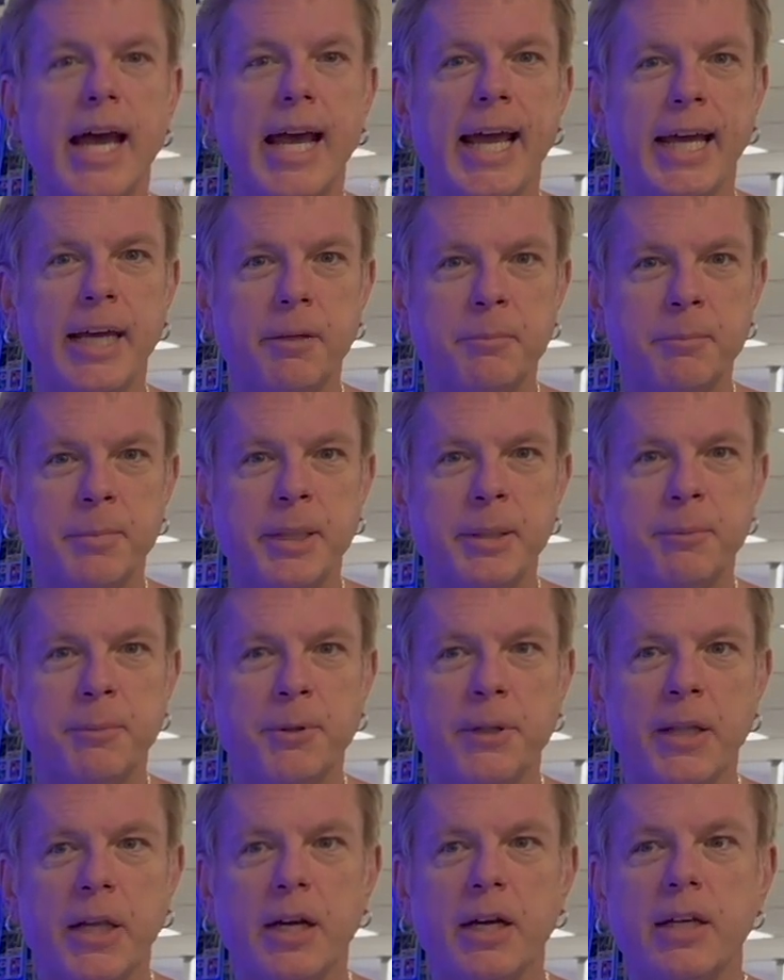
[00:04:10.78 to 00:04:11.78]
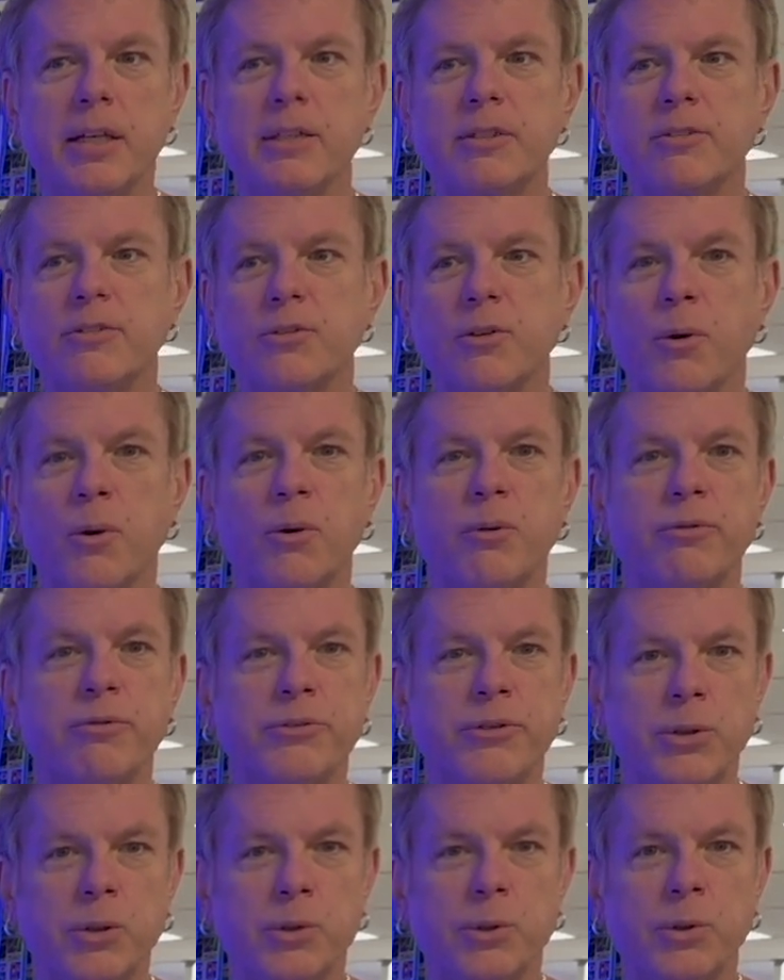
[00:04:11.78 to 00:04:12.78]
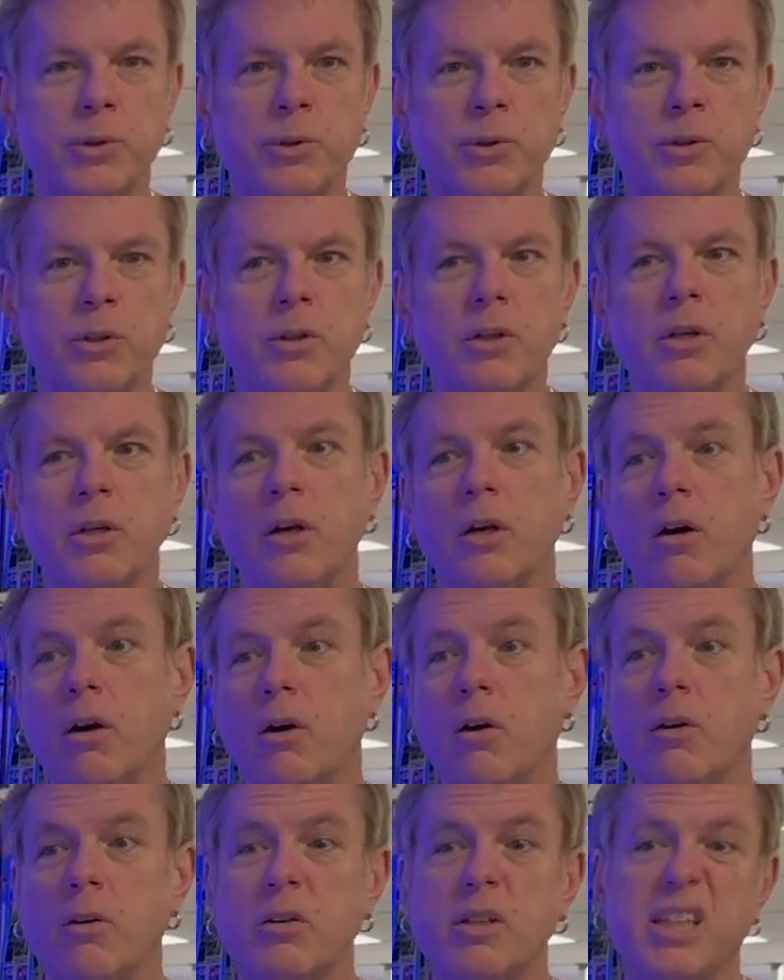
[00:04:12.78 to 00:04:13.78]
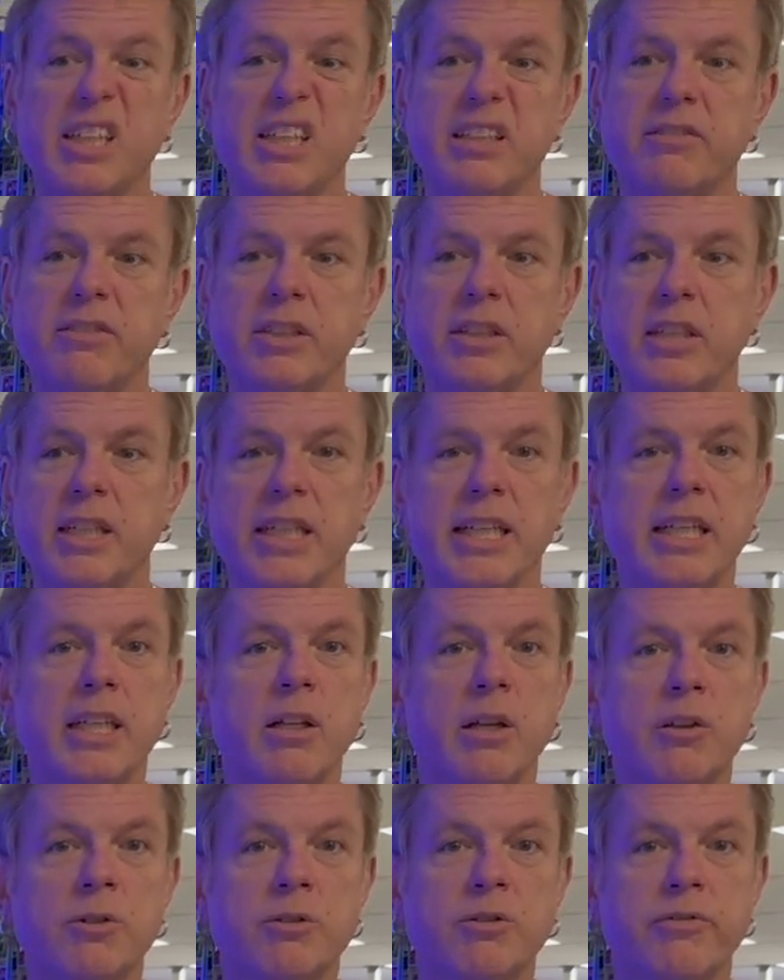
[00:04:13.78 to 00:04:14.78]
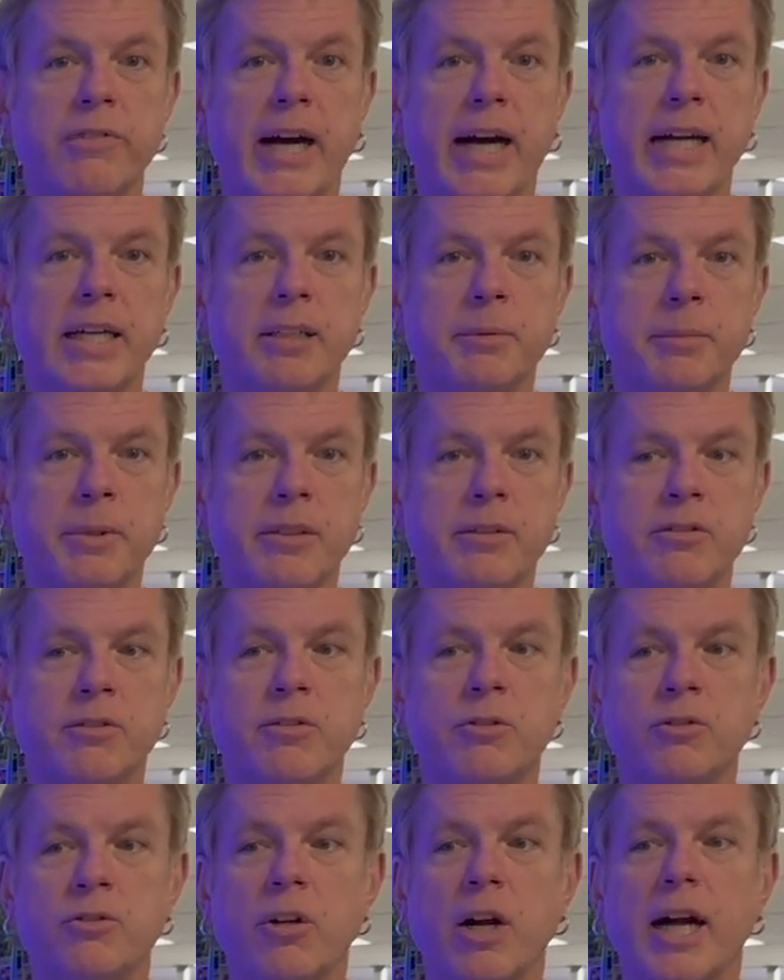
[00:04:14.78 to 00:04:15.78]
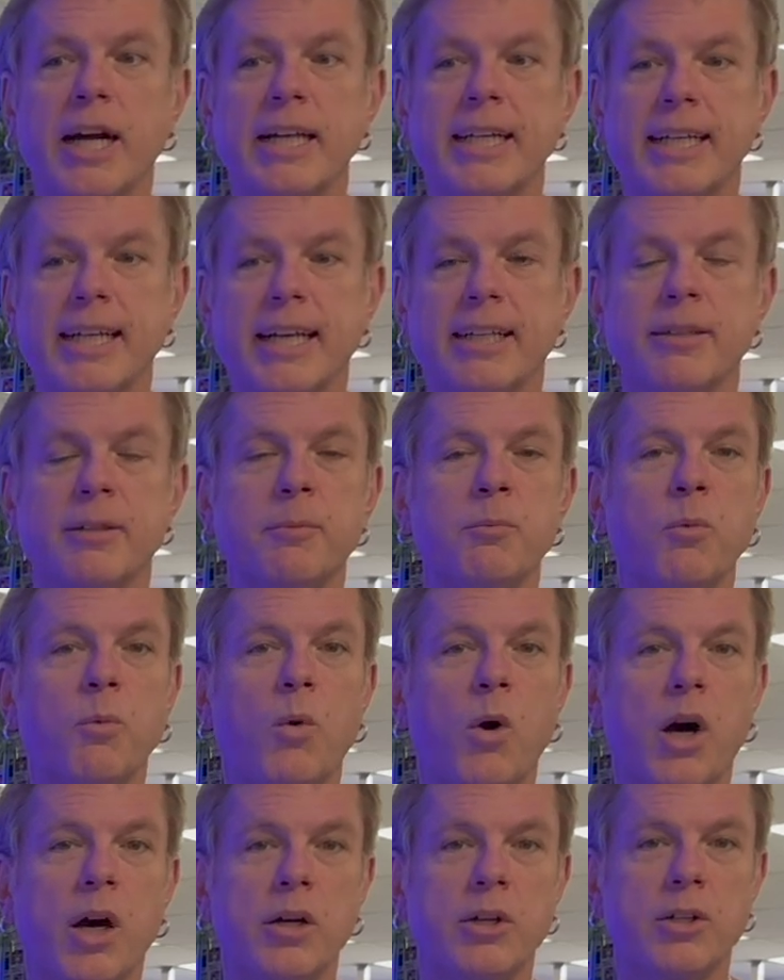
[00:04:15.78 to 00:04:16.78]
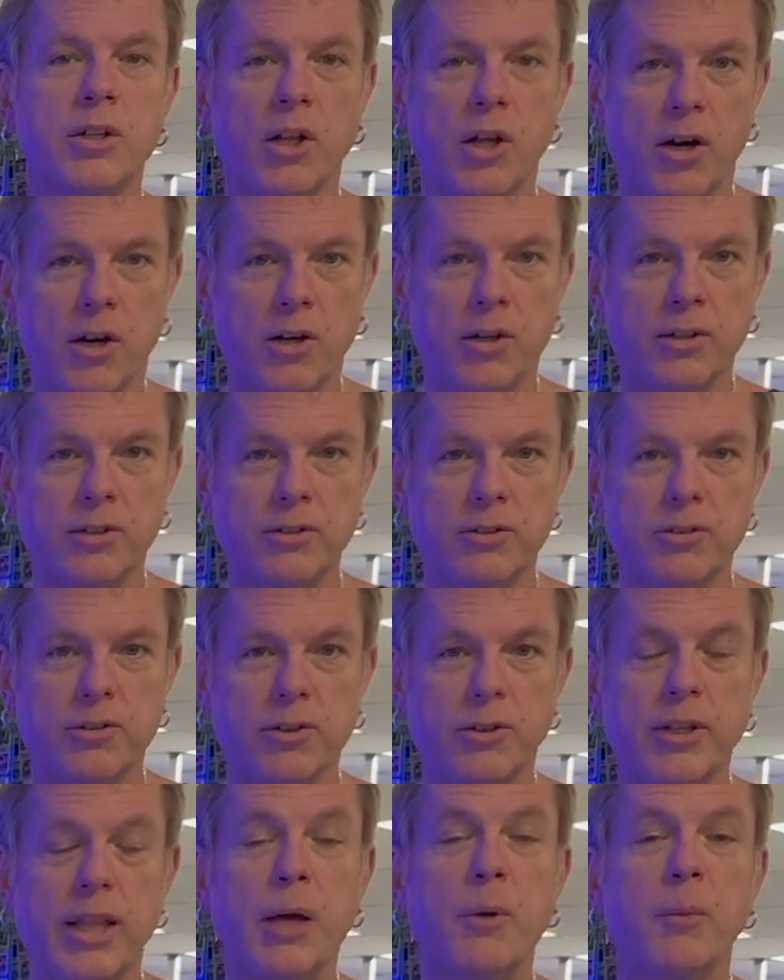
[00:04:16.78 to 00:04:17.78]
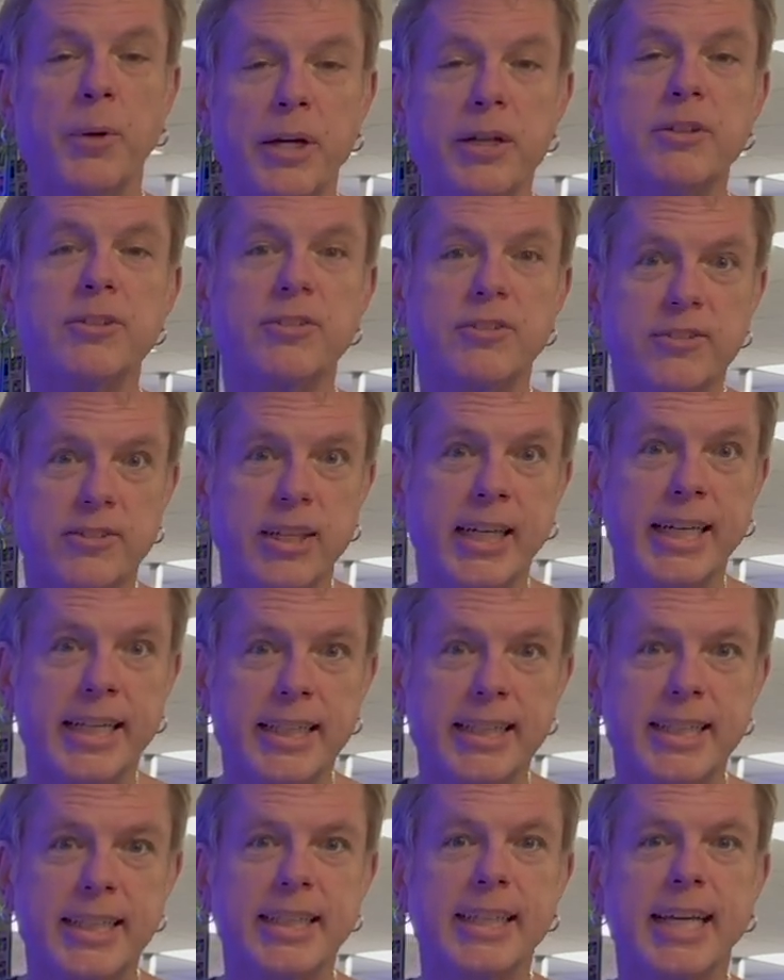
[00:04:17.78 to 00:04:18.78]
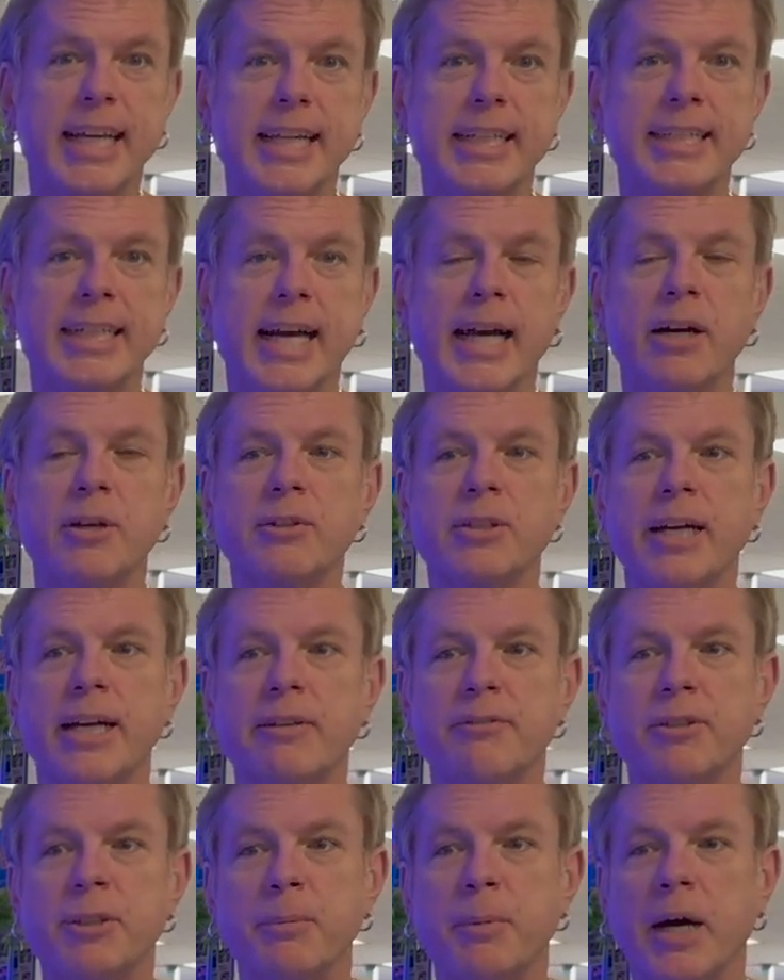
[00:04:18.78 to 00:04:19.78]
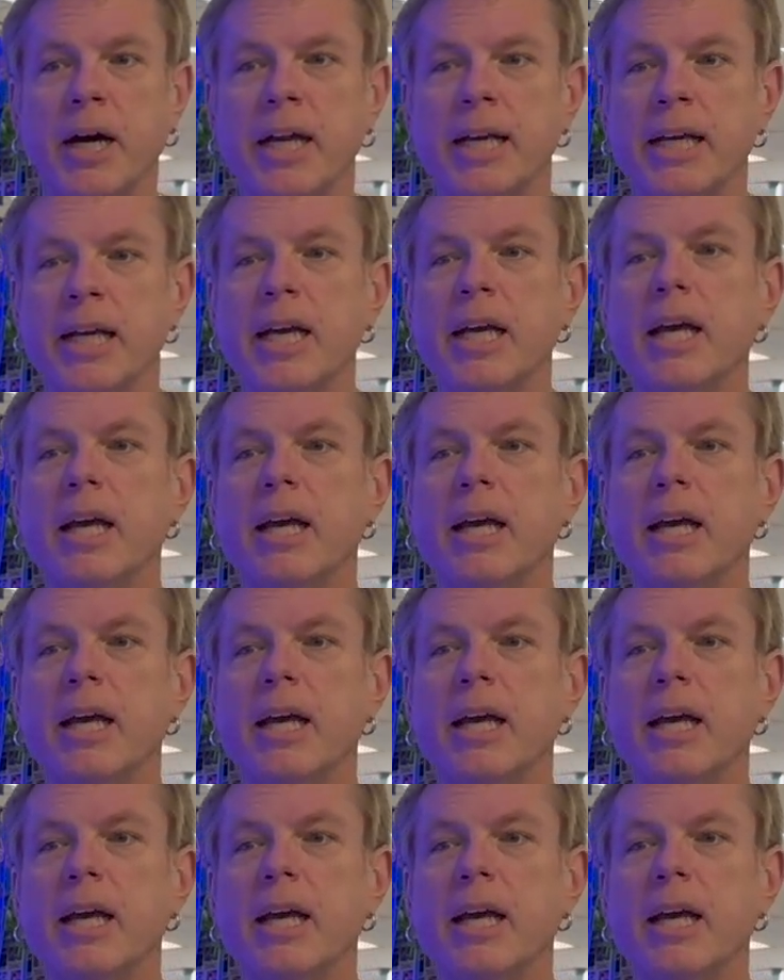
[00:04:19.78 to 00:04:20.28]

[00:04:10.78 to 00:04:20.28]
A&B Plus or Fuel or even the Elos vitamins to try to get them waterlogged so they will sink and get down to everybody.